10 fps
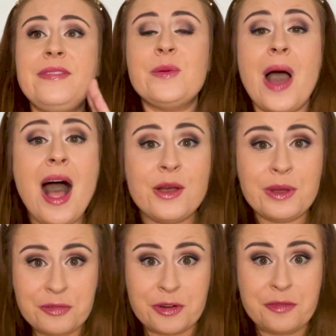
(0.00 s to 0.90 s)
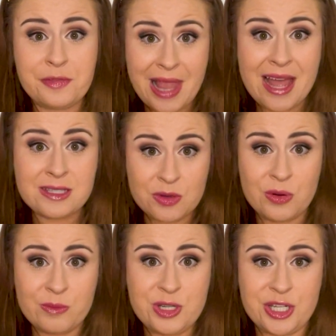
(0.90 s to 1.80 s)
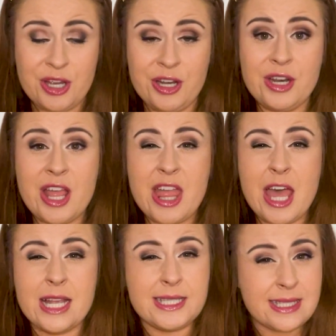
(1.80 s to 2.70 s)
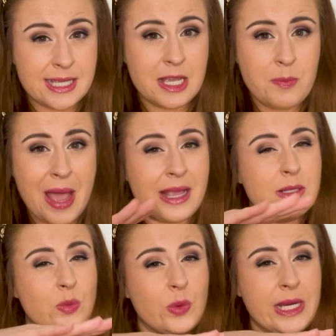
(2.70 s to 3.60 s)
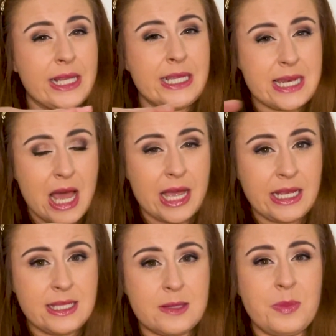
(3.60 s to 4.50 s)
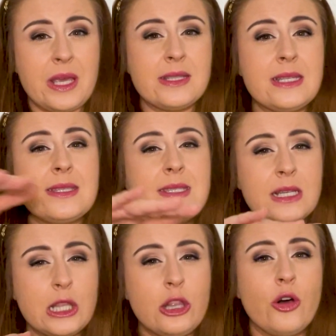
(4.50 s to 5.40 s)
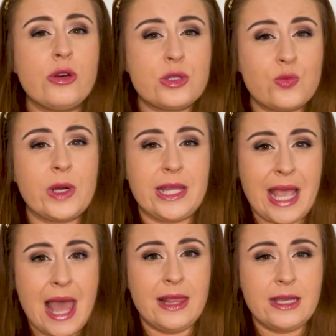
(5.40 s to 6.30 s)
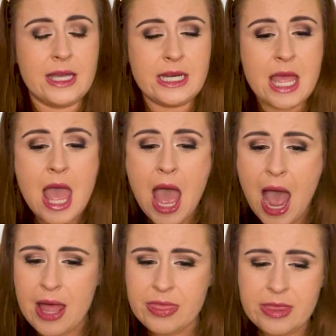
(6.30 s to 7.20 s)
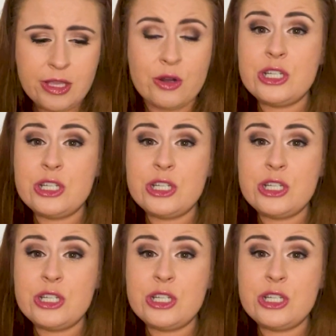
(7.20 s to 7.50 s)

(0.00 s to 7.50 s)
you are going for a flat option, a slick back is really nice because it still looks really elegant. And you know,